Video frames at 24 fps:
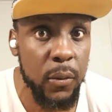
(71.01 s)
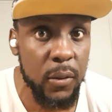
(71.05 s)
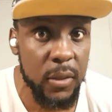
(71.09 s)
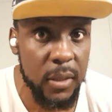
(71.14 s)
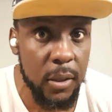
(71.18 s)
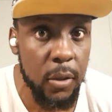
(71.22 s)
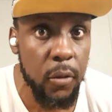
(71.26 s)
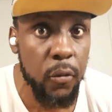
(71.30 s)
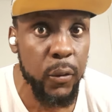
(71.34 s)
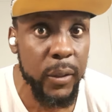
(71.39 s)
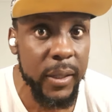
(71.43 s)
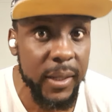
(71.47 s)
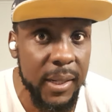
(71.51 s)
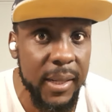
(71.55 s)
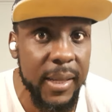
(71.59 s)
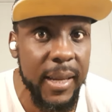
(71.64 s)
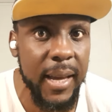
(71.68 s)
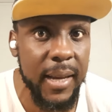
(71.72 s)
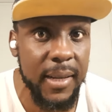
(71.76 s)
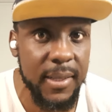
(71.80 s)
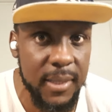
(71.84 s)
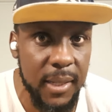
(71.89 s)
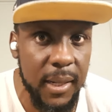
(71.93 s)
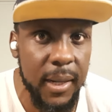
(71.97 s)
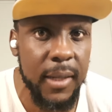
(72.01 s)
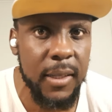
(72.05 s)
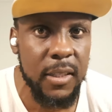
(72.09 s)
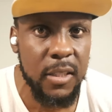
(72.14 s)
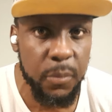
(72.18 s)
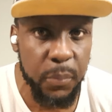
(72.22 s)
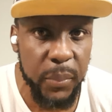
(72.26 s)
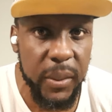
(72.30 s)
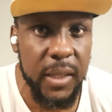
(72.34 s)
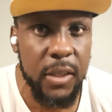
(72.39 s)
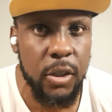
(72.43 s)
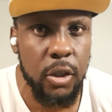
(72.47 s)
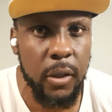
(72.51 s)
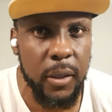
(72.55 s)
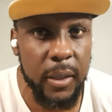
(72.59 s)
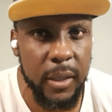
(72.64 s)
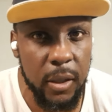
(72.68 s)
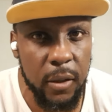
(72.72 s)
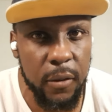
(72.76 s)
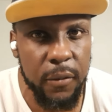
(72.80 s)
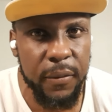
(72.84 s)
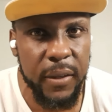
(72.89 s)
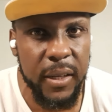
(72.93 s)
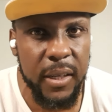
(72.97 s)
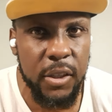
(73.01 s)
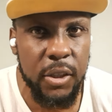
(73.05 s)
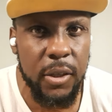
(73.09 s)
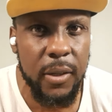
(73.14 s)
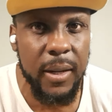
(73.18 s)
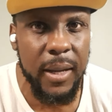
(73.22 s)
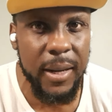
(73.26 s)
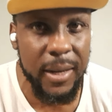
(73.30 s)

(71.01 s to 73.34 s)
was a really excellent speech on innovation